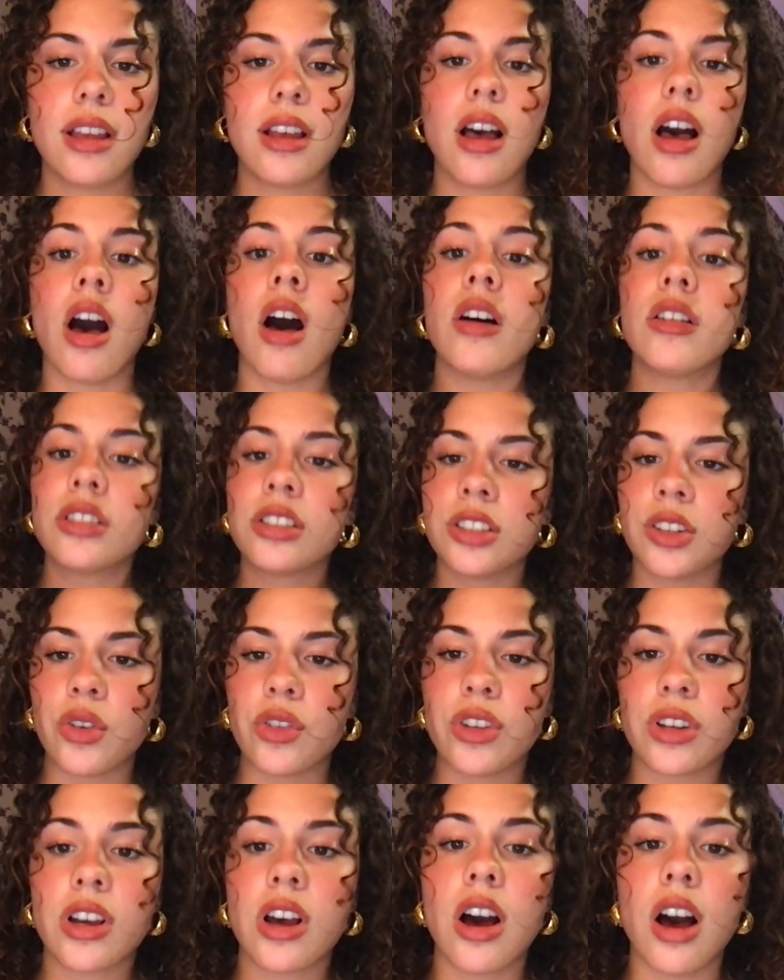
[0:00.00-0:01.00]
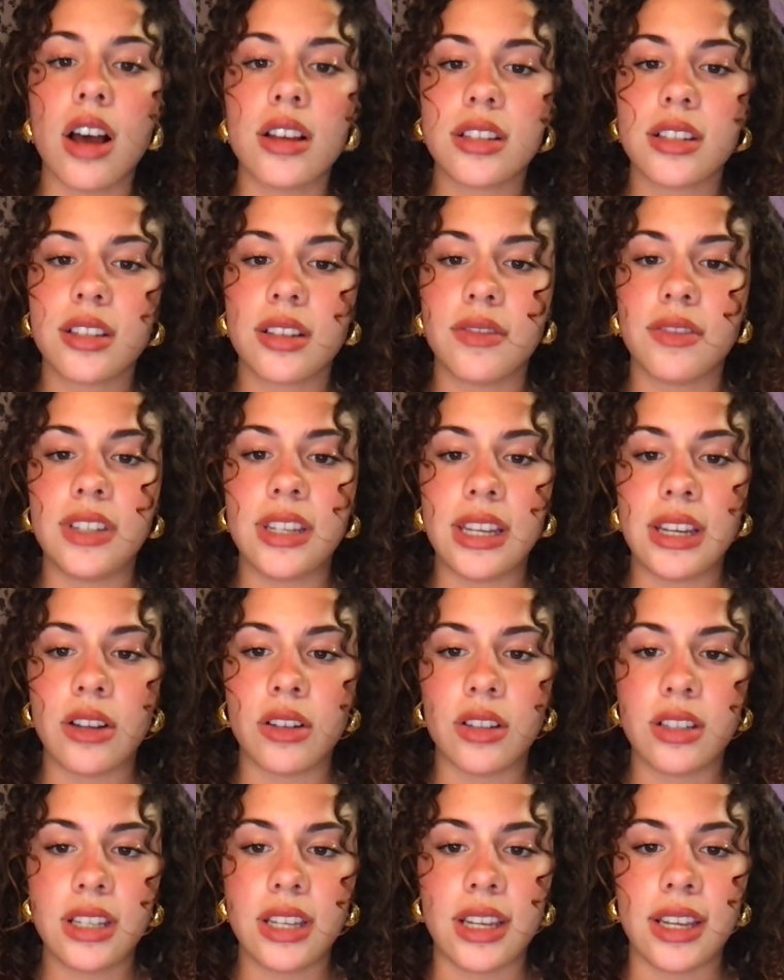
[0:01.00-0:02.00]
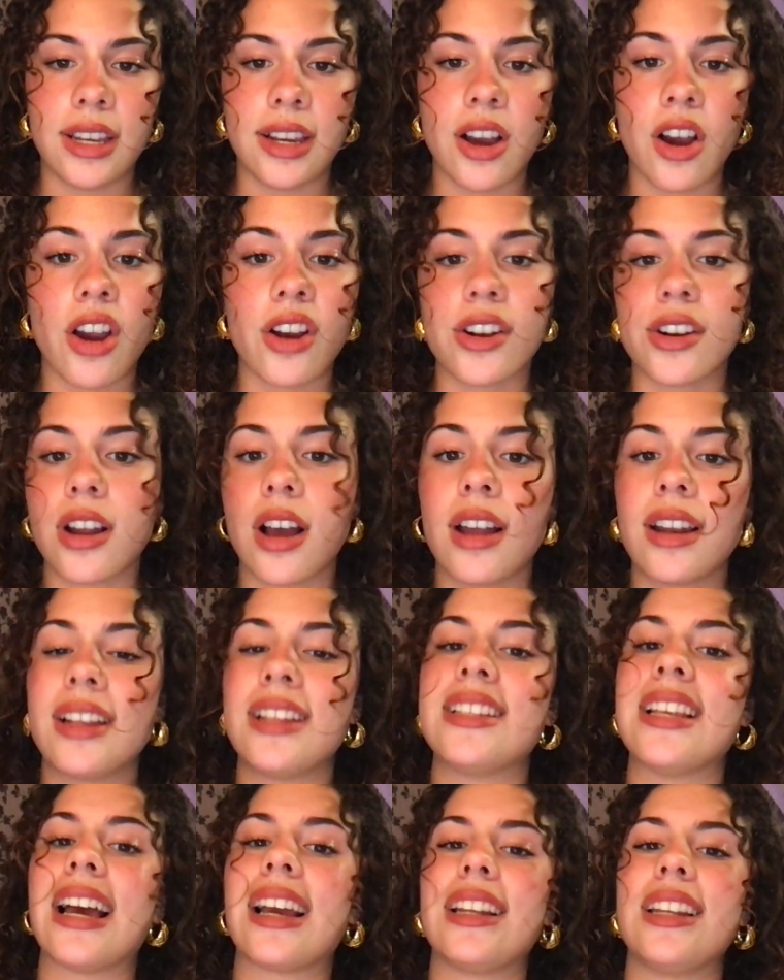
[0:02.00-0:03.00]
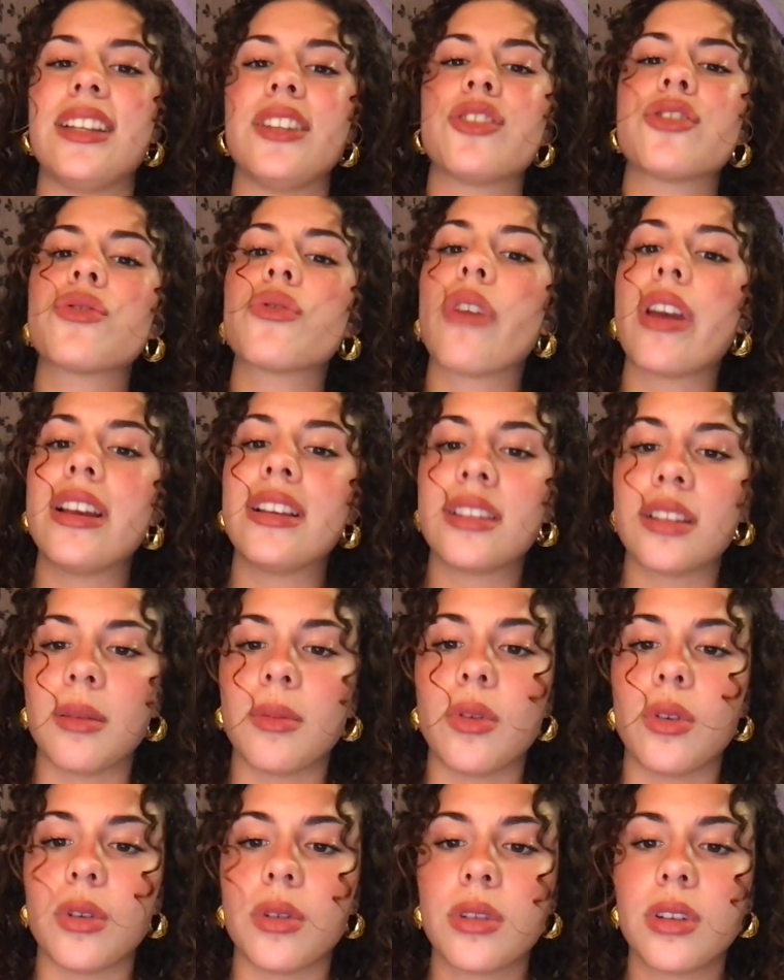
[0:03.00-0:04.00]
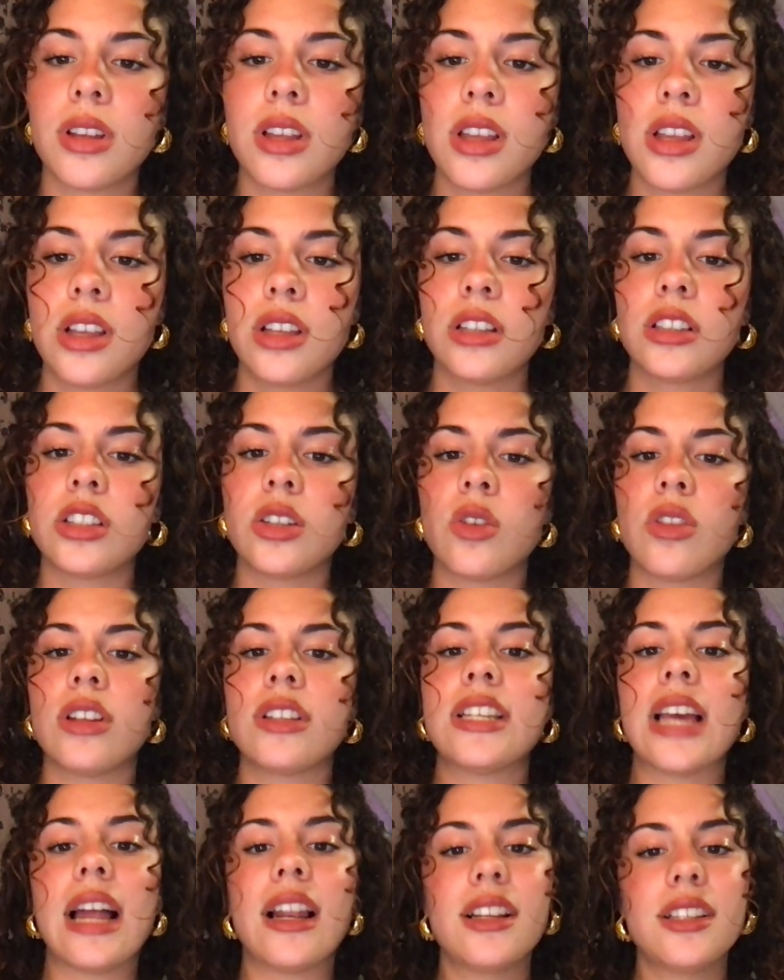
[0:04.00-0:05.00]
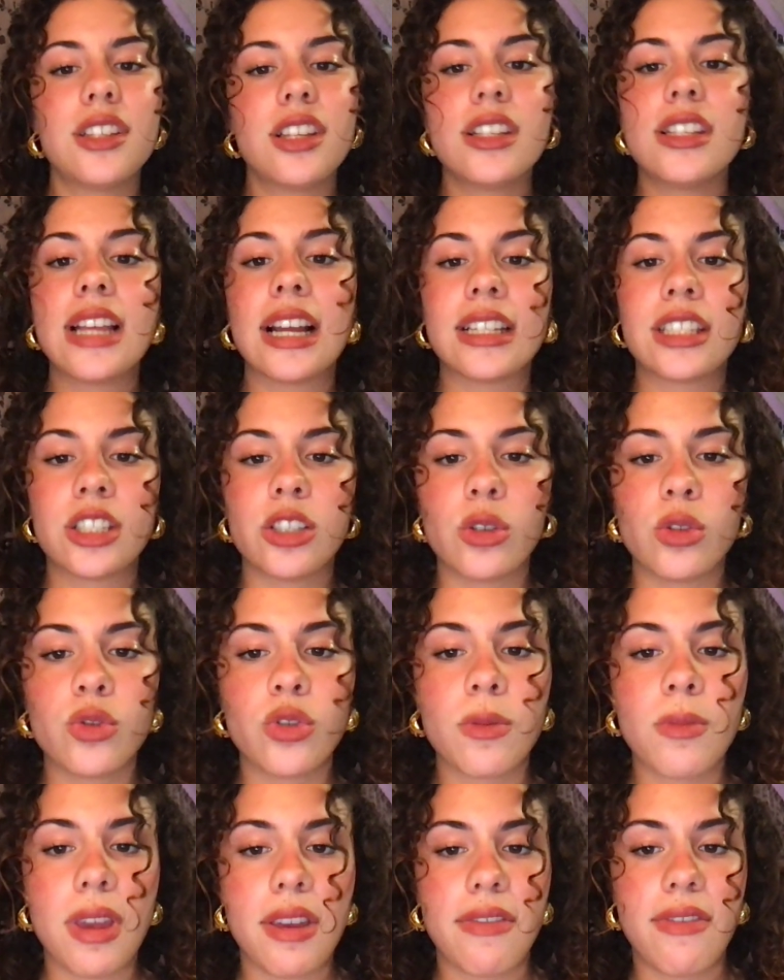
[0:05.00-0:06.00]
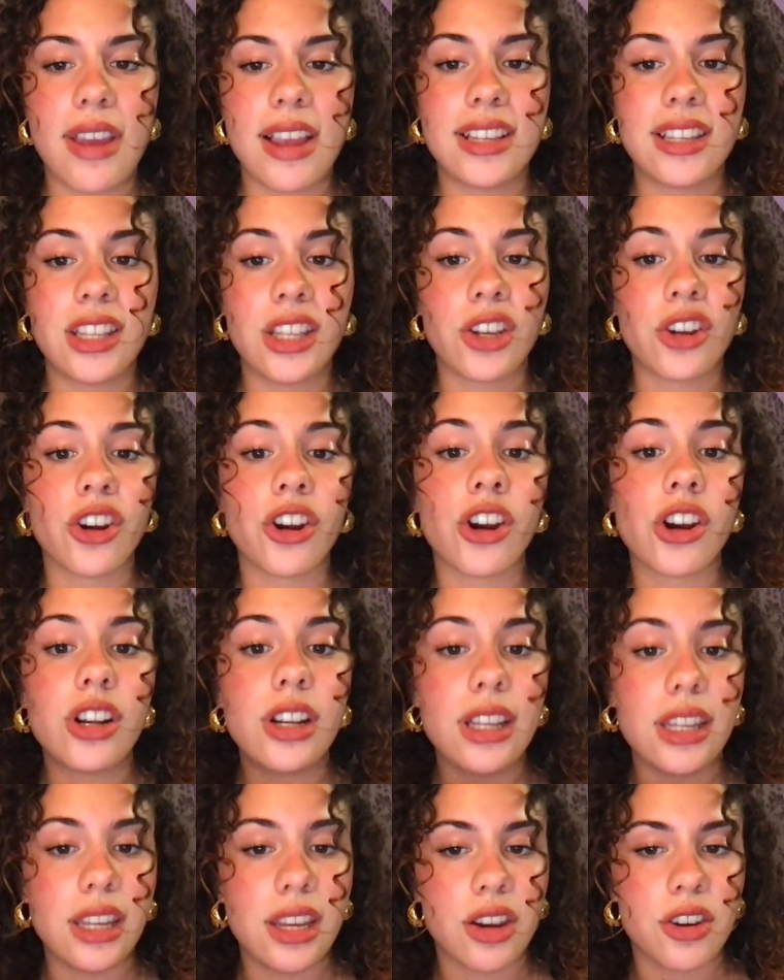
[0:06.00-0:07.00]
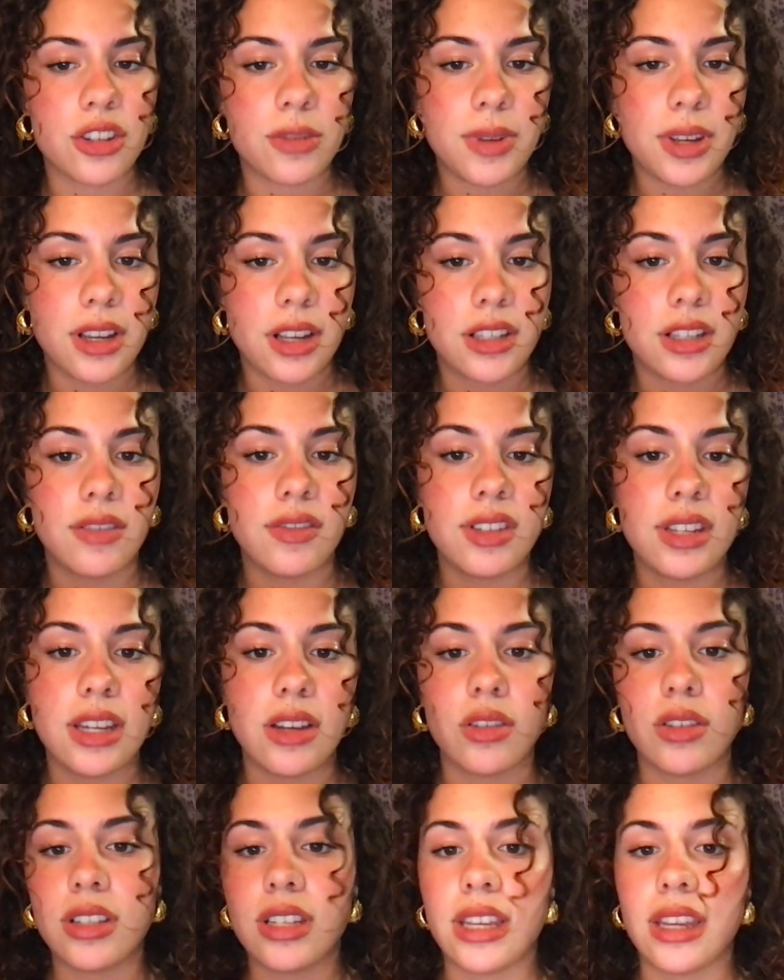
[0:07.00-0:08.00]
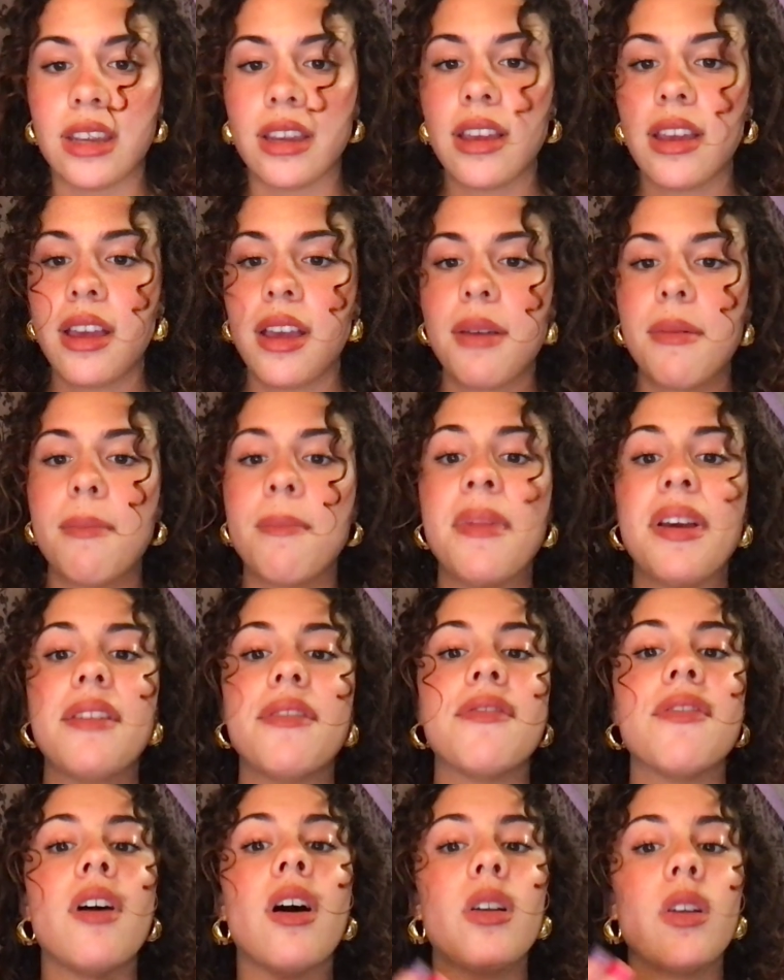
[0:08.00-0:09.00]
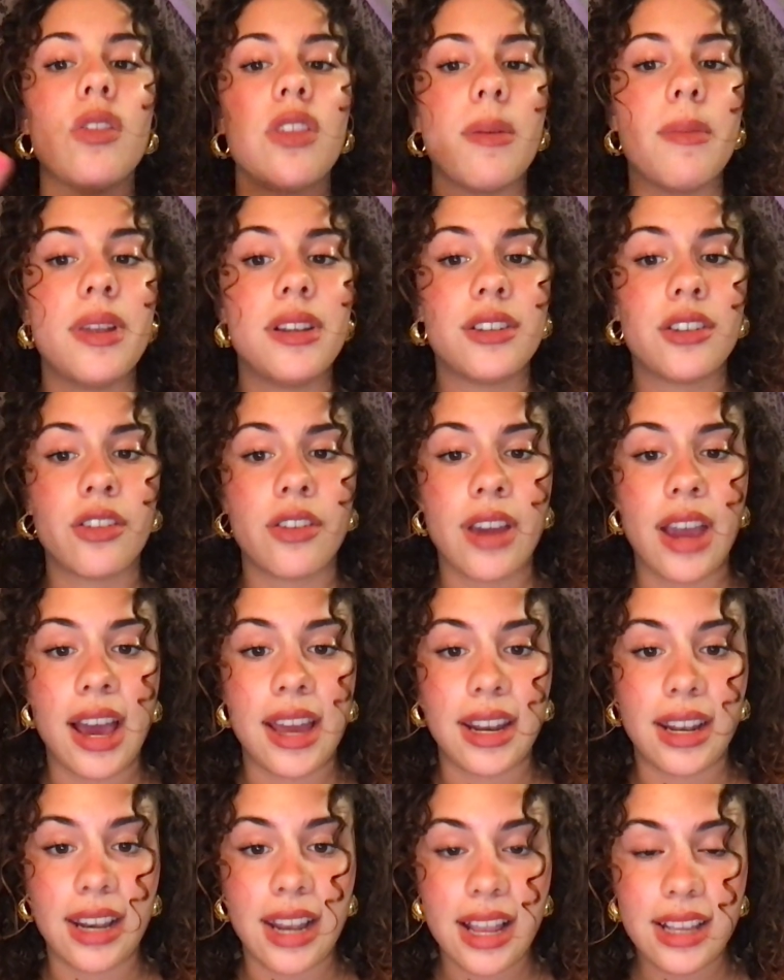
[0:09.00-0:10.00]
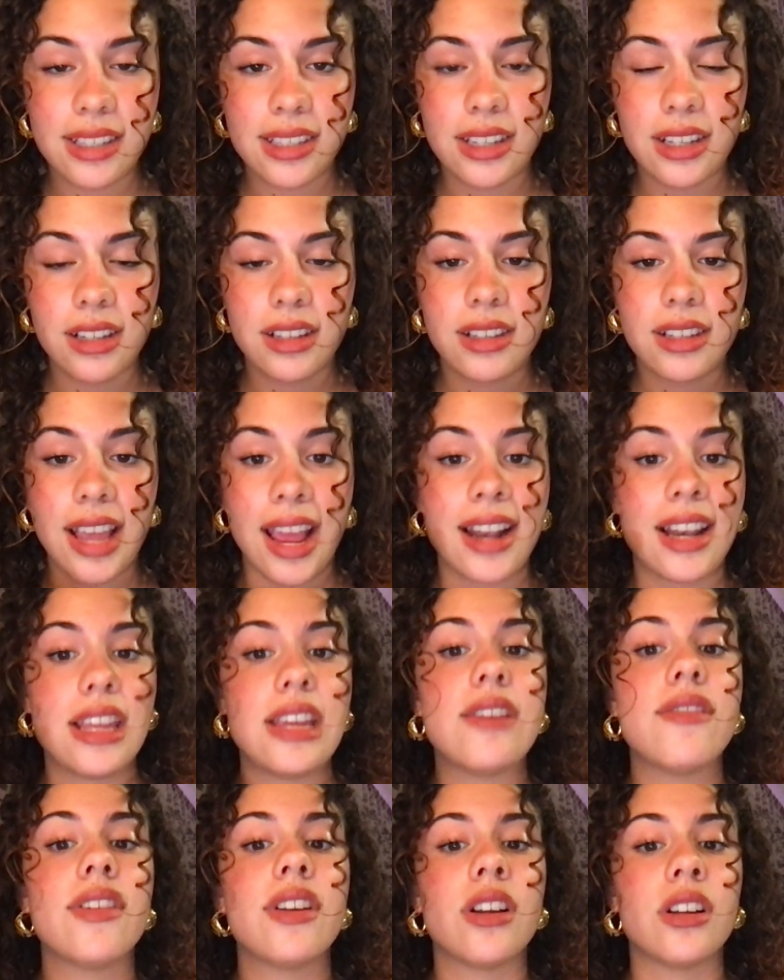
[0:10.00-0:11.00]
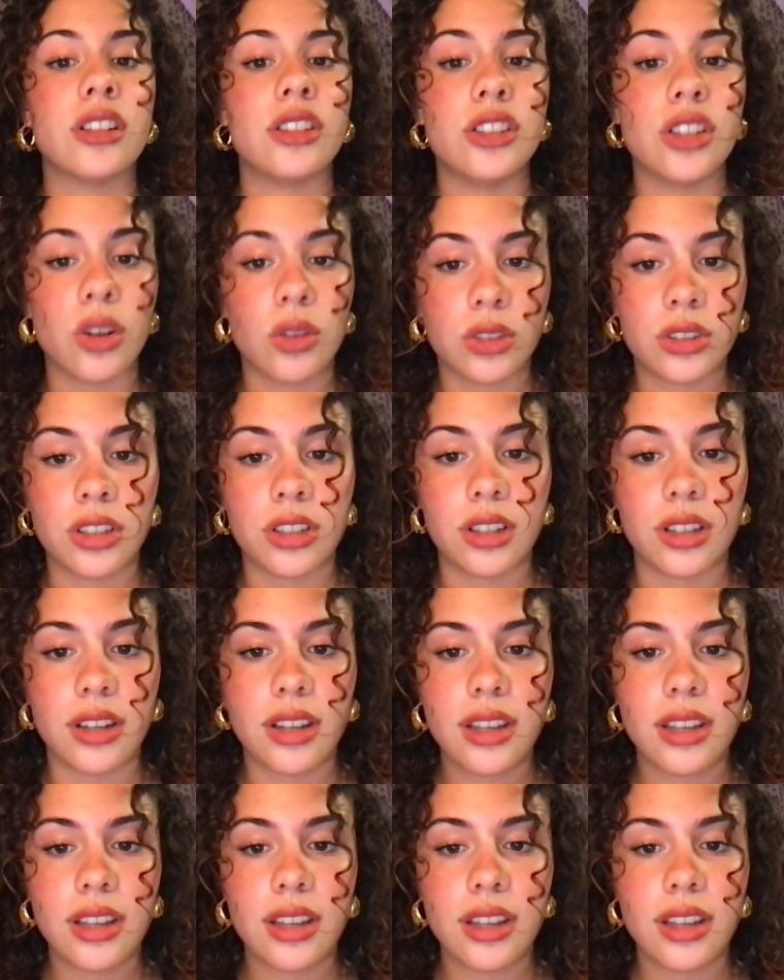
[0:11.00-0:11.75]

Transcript: Also, the causes of DLD are not exactly traceable. So the challenges that children may face in their early years because of DLD may follow them into their adolescence and even adulthood,